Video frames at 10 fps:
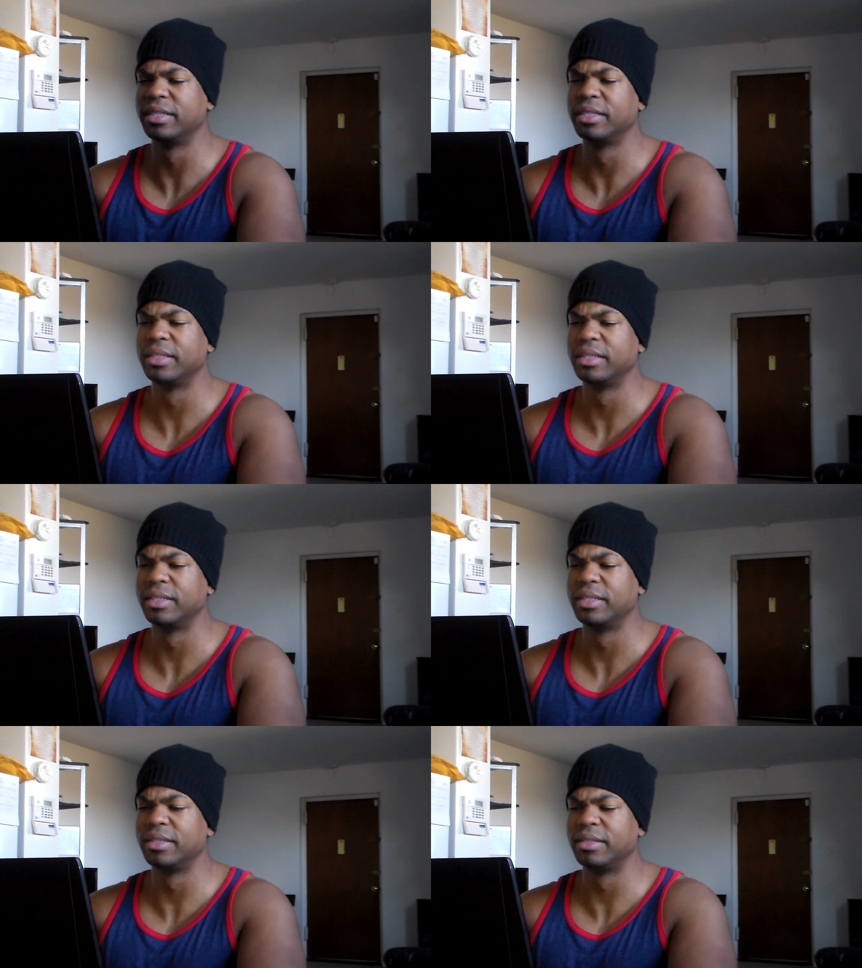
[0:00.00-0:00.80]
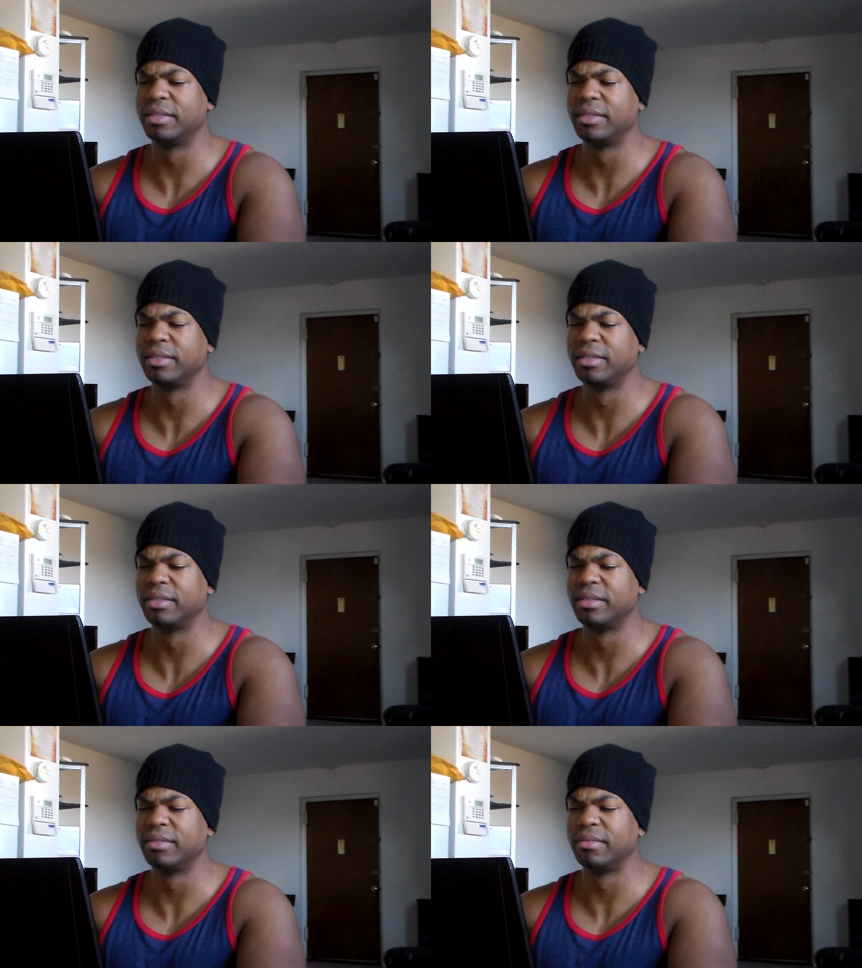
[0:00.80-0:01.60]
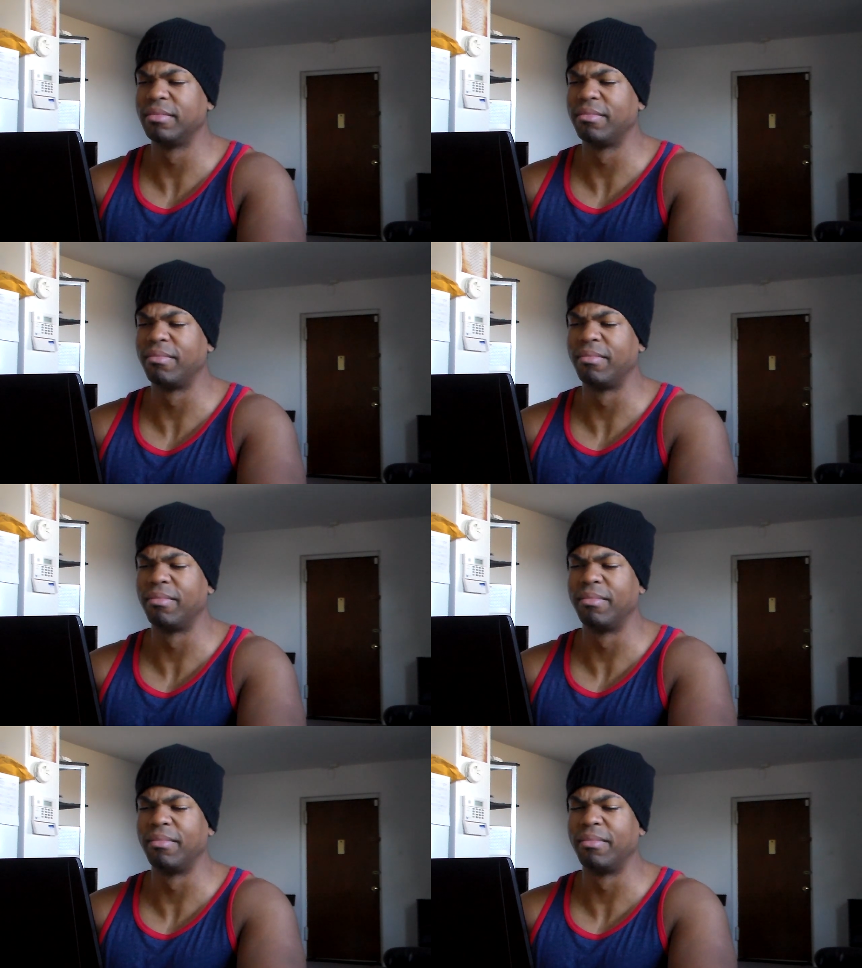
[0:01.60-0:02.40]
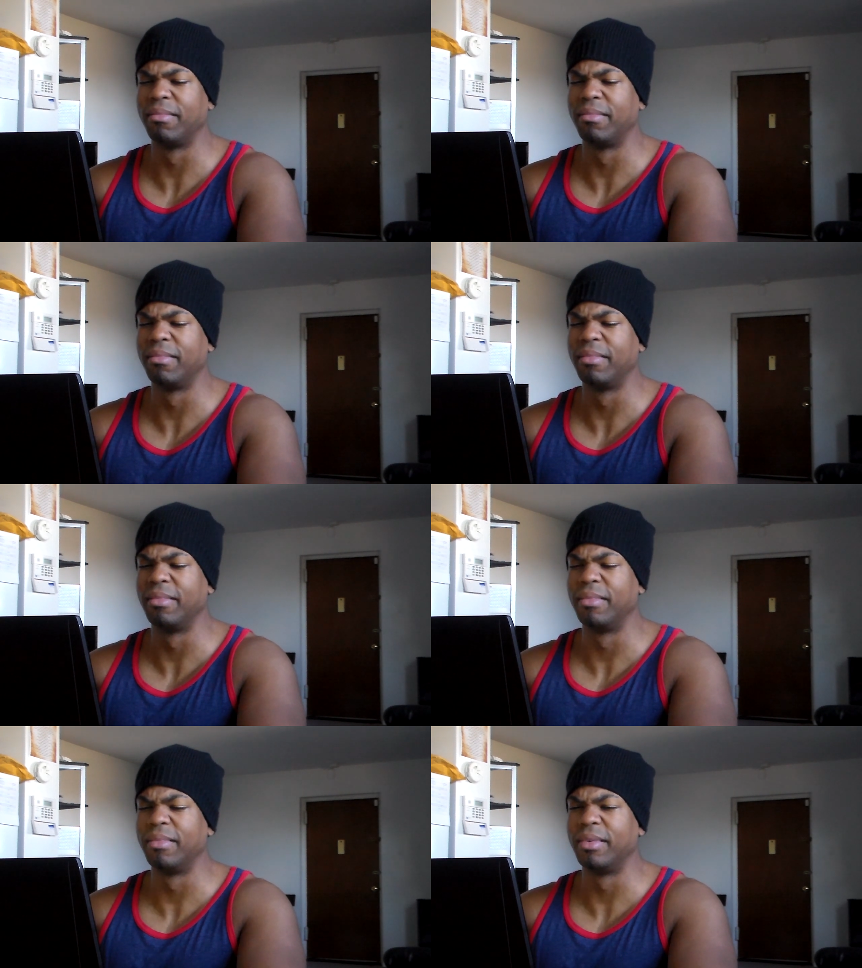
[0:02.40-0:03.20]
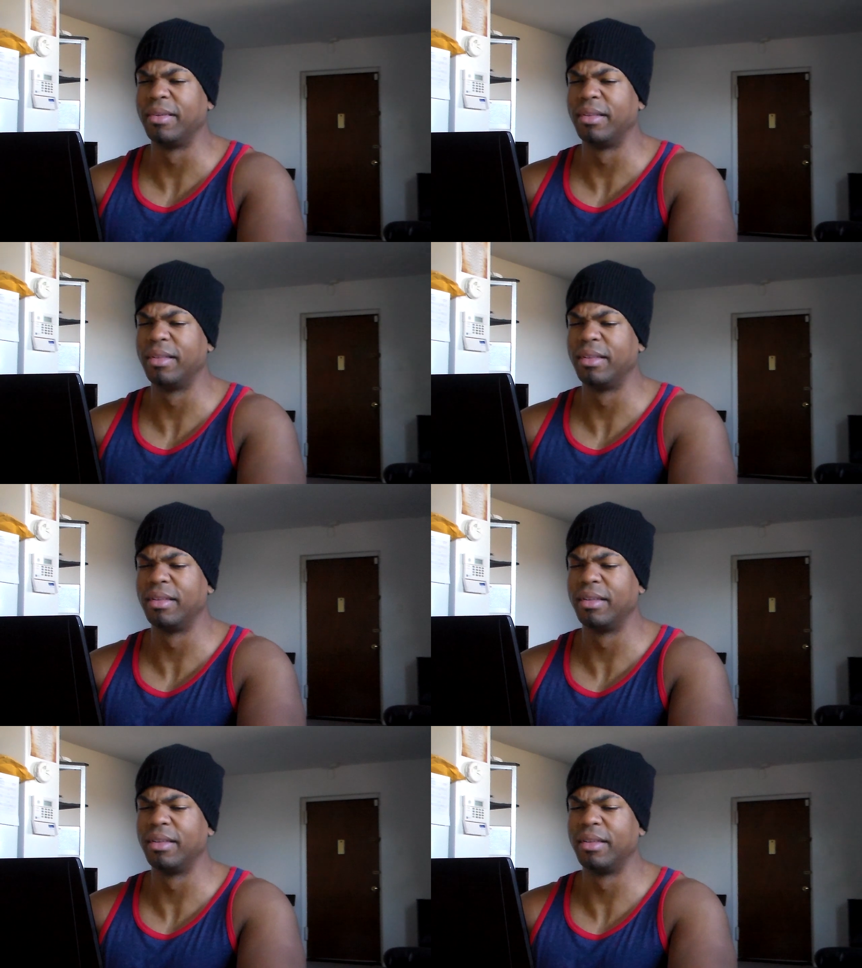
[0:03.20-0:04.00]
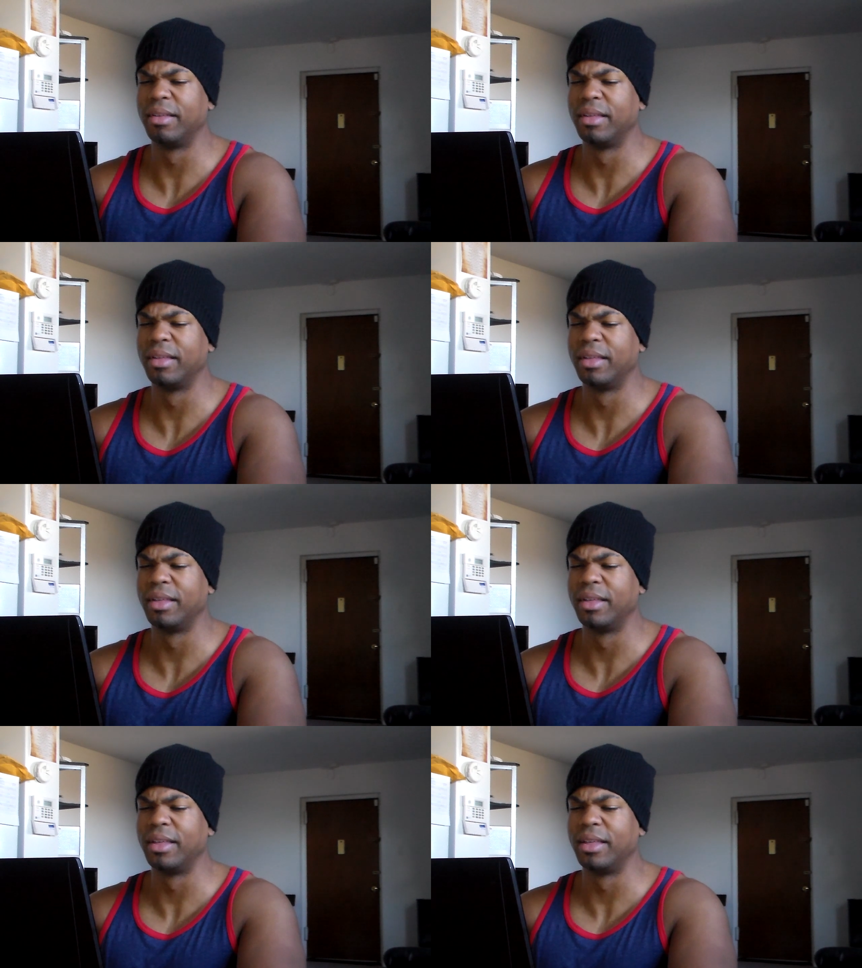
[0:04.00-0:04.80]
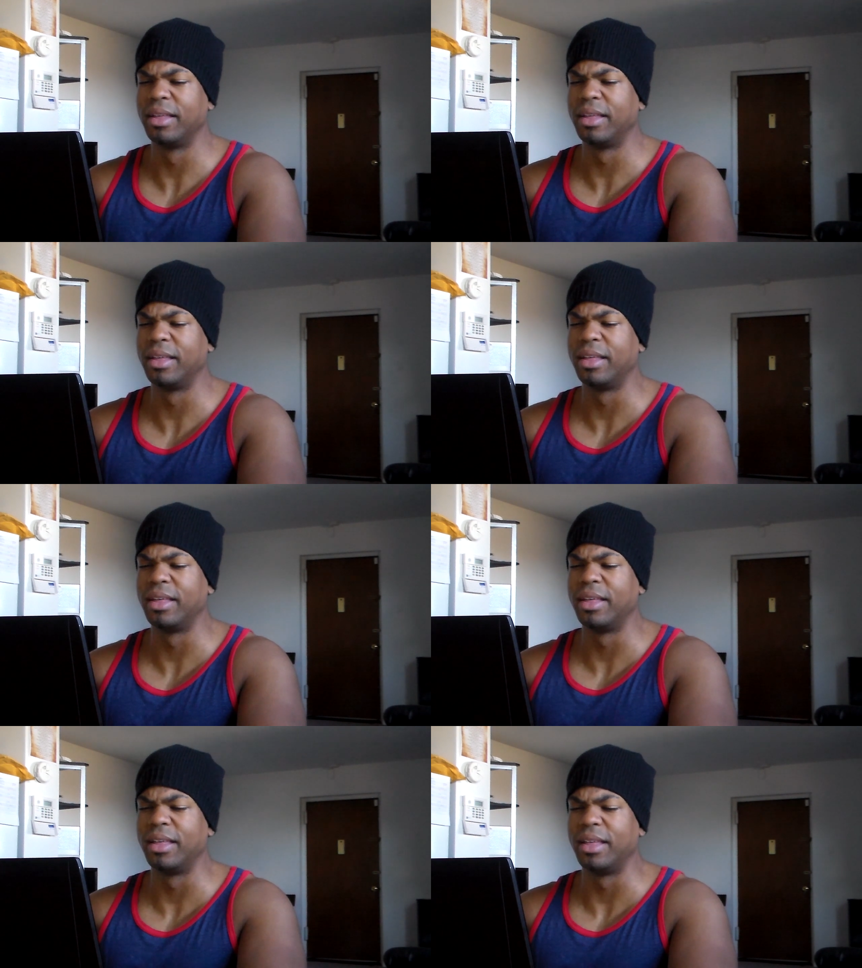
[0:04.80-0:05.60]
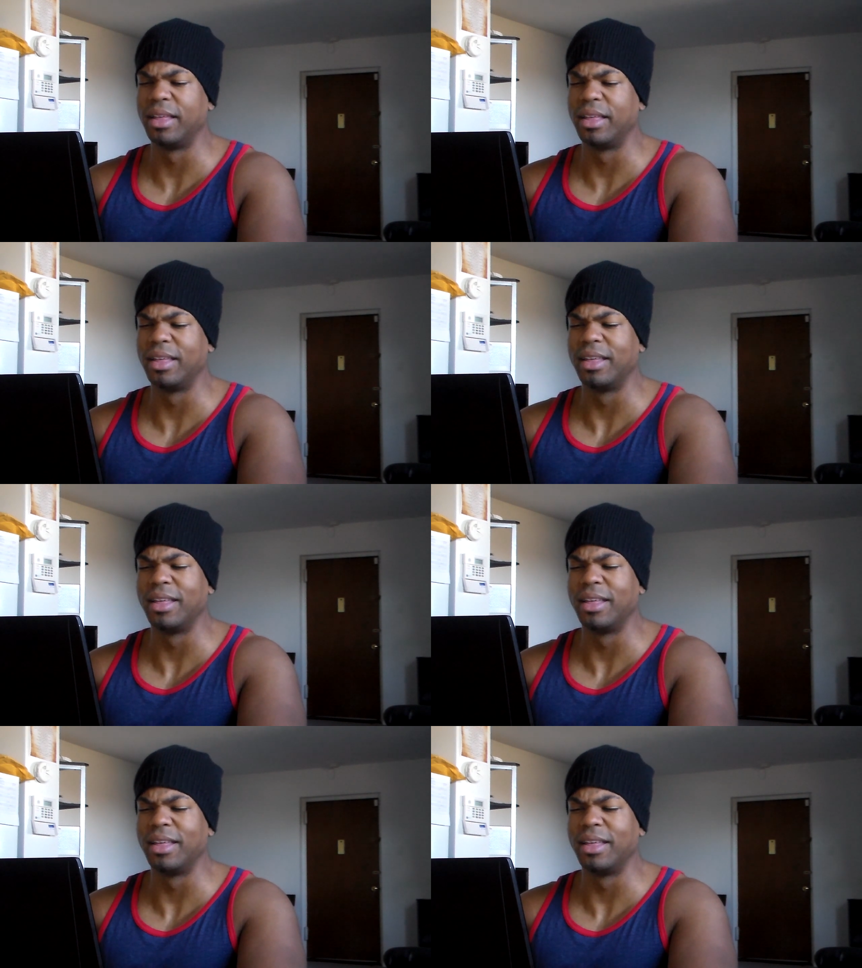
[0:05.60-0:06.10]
(no one is talking)